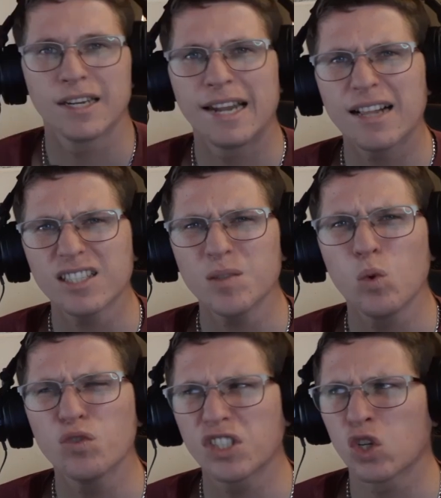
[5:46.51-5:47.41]
Nelson
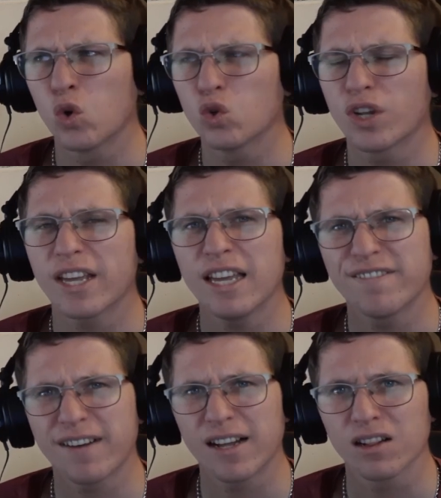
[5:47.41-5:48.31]
moves his rook to the
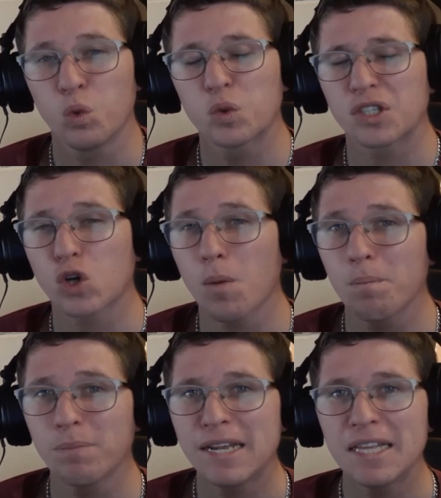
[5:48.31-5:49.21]
e file, which was a
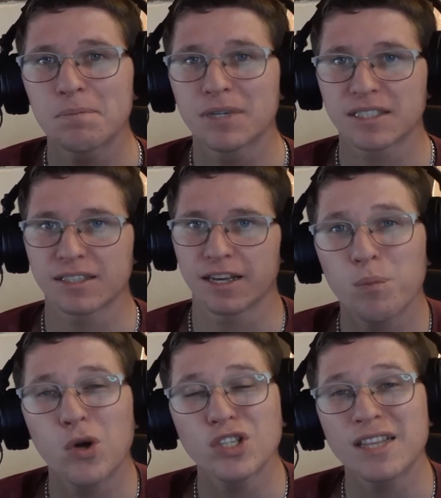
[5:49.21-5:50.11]
complete mistake,
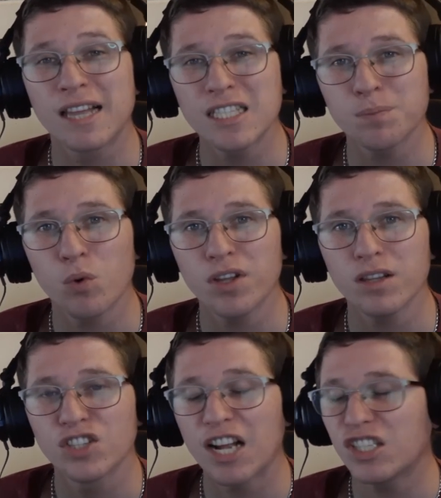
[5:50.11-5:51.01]
because at this
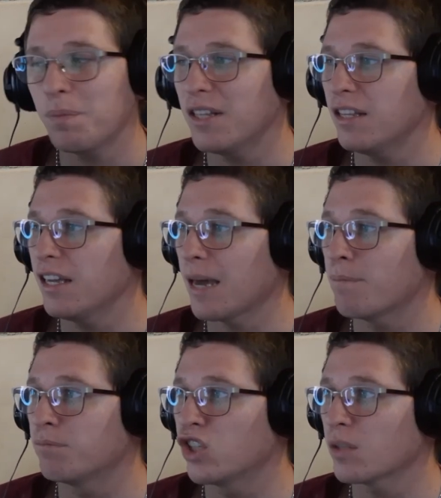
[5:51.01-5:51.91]
point, ChatGPT
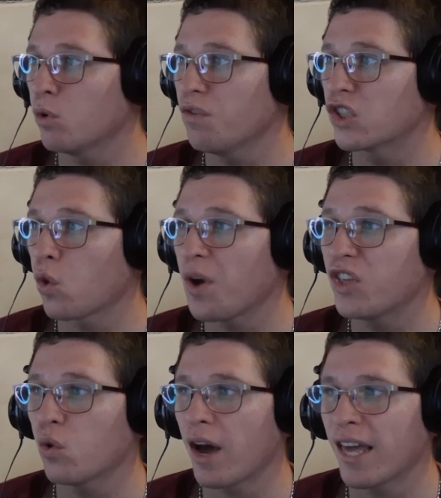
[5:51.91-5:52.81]
can just move his
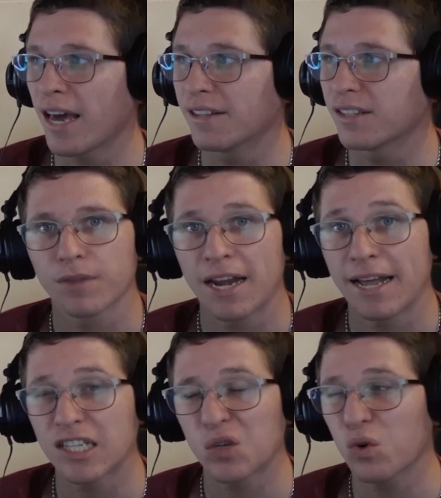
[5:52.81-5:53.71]
queen to a8, and
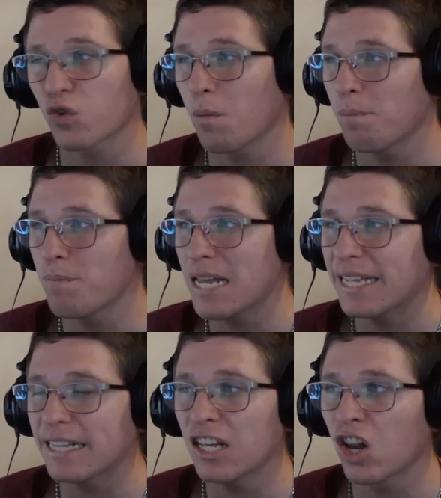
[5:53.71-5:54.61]
Nelson would have
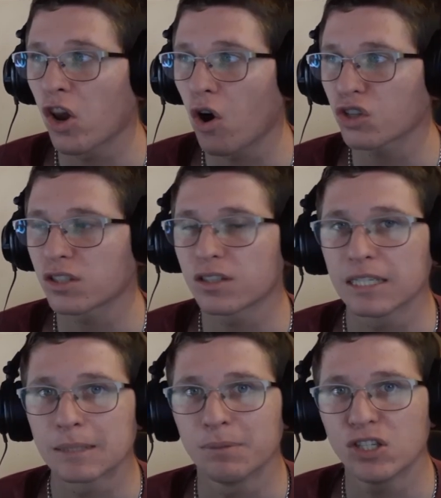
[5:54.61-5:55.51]
completely lost
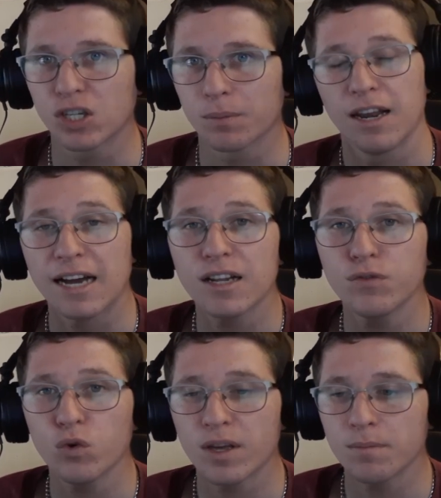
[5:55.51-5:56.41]
this bishop. Luckily
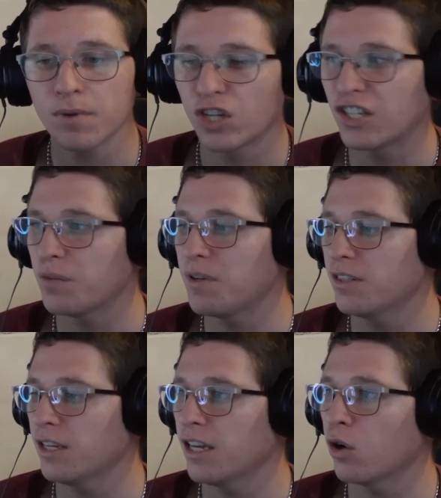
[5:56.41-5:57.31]
for him,
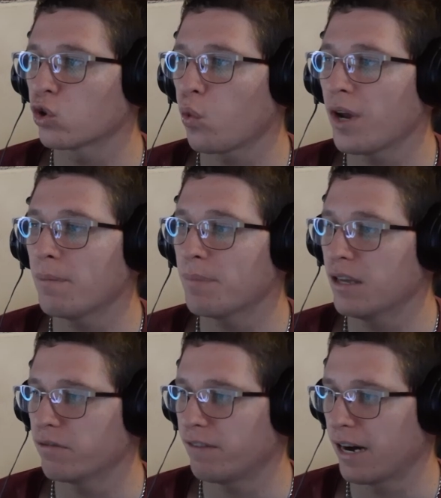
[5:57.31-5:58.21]
ChatGPT goes queen
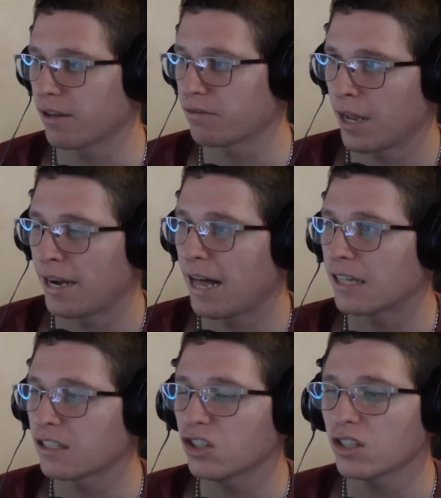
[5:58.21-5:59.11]
b5, and
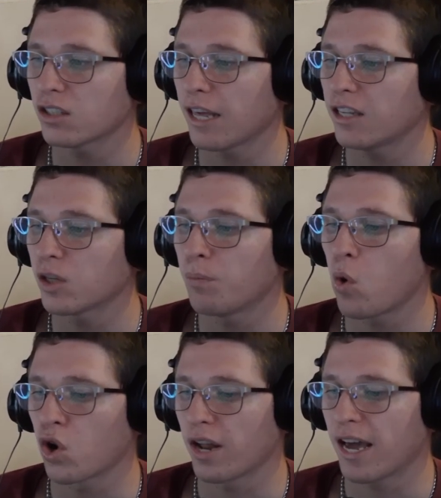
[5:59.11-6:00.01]
Nelson just takes the
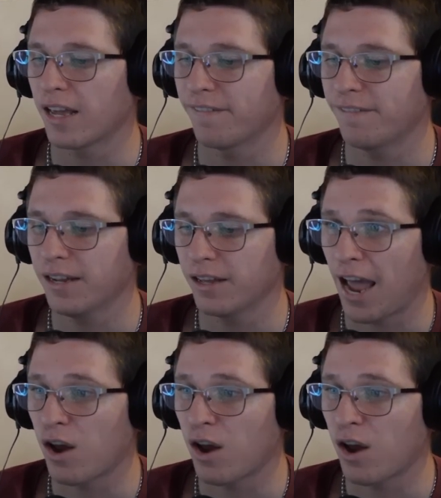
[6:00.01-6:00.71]
pawn on a3.